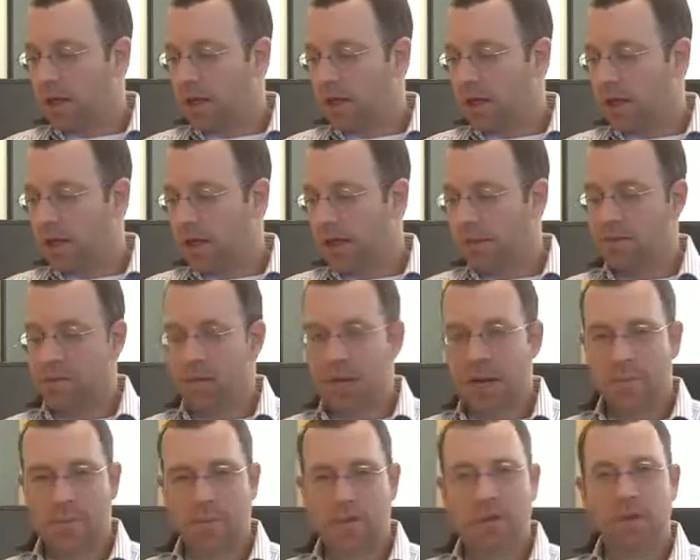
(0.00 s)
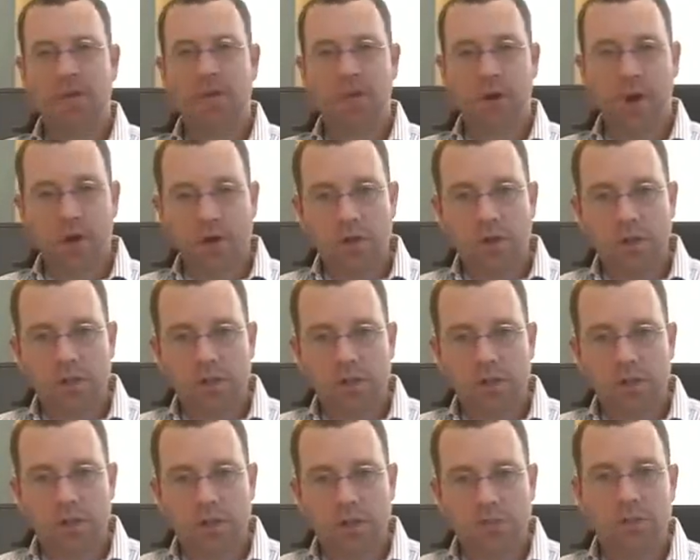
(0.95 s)
It gives me an opportunity to start a new
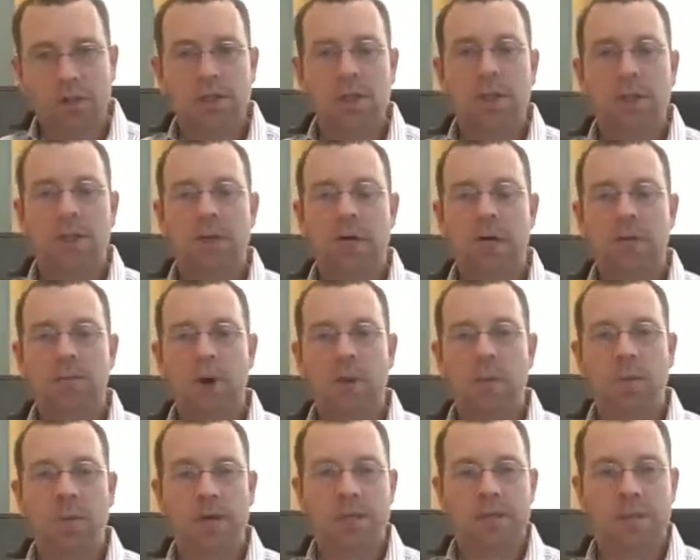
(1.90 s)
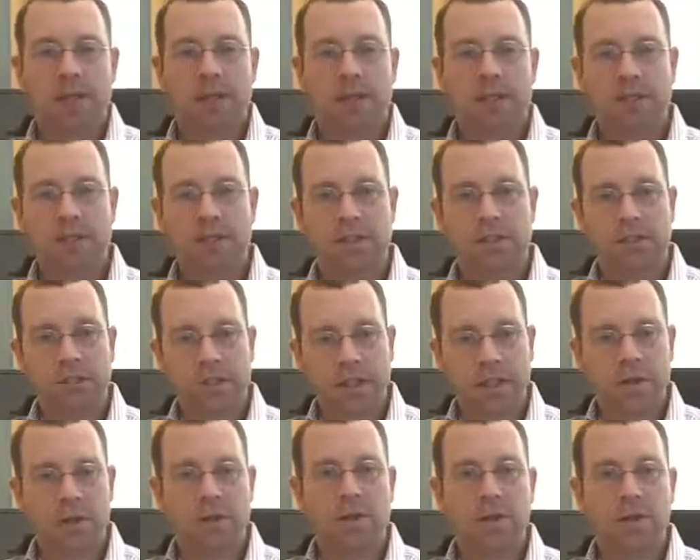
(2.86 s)
business. I'm hoping to make it
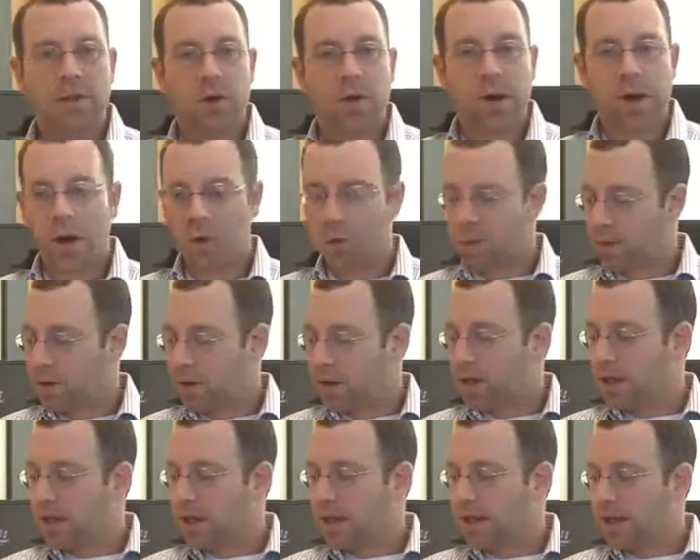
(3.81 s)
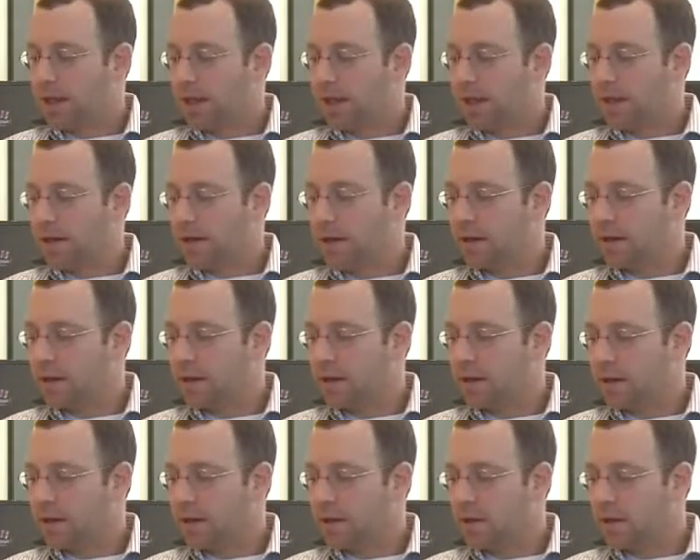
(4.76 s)
succeed with your help. And
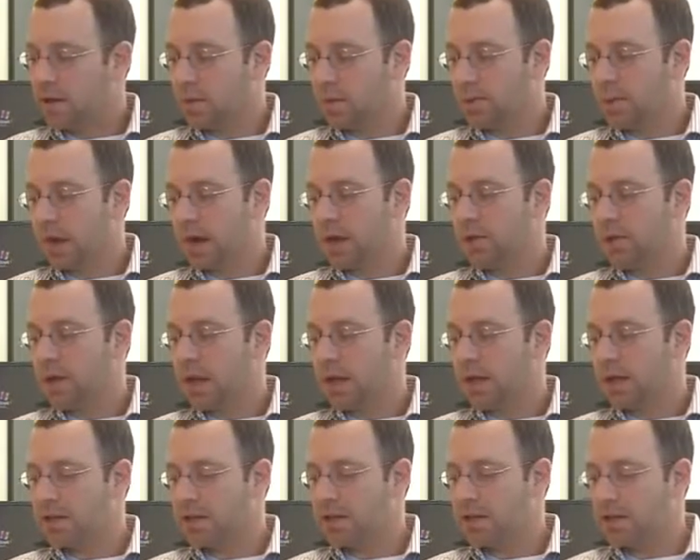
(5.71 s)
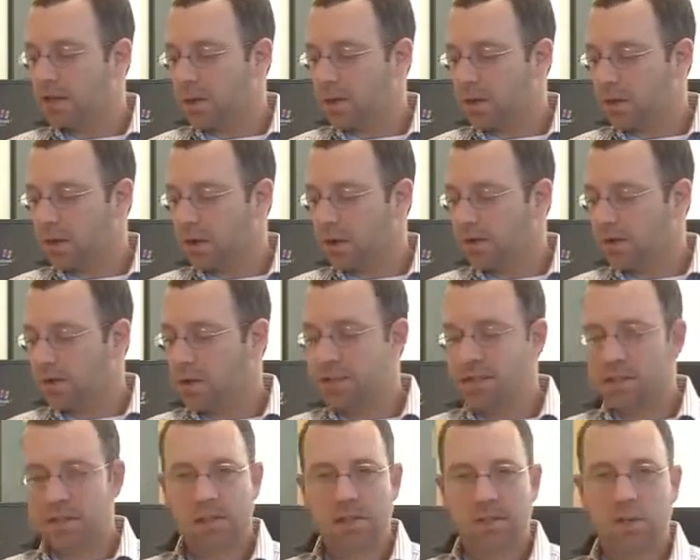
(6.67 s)
bottom line is, Zig
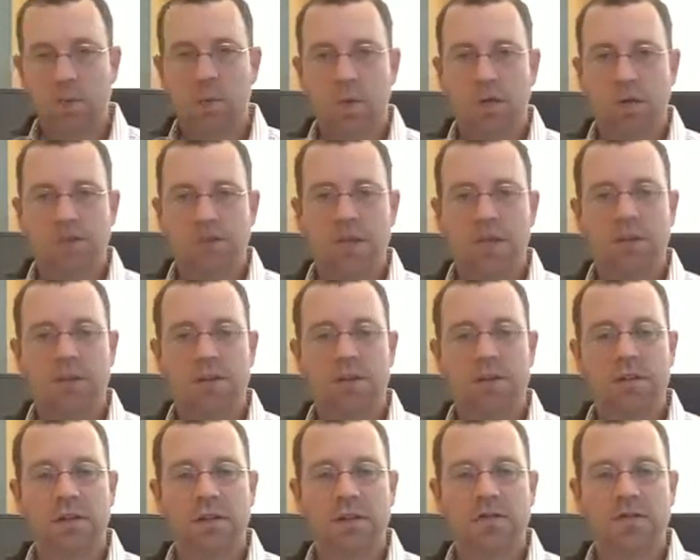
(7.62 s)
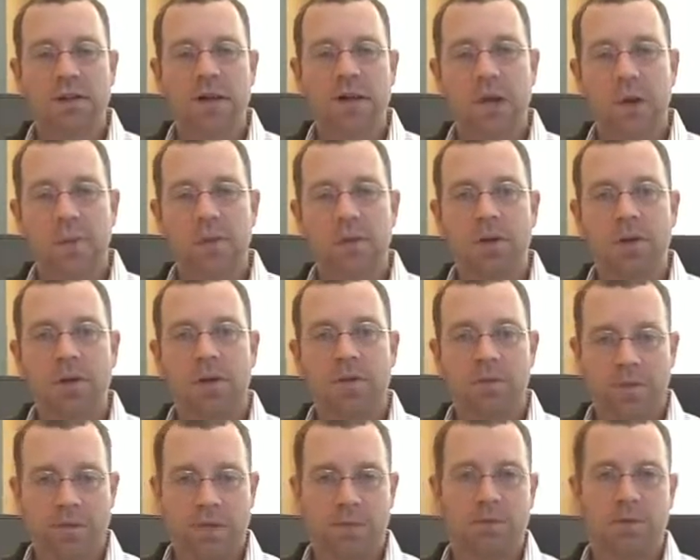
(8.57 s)
Ziglar once said this, that if I help
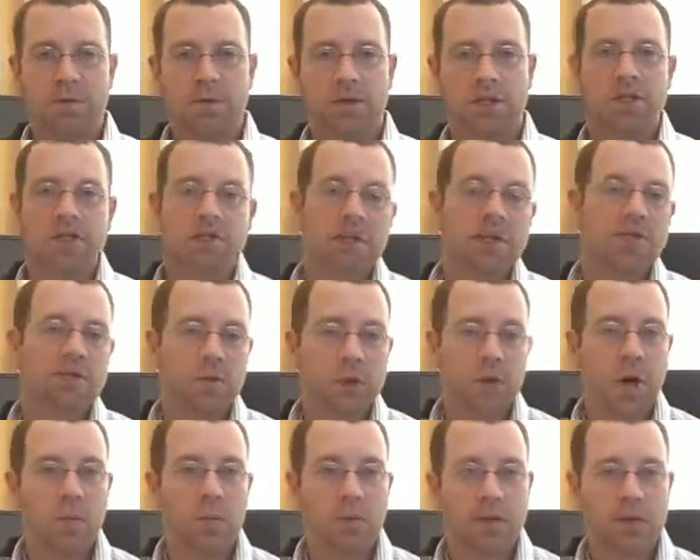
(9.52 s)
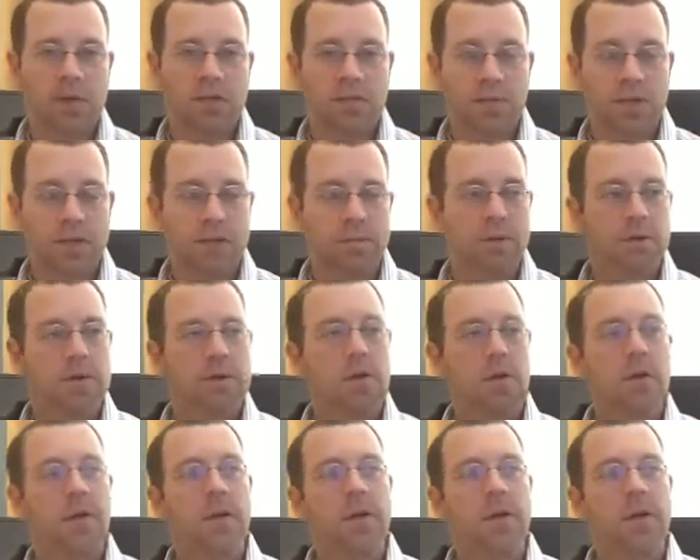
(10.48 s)
enough people, he said, if you help enough people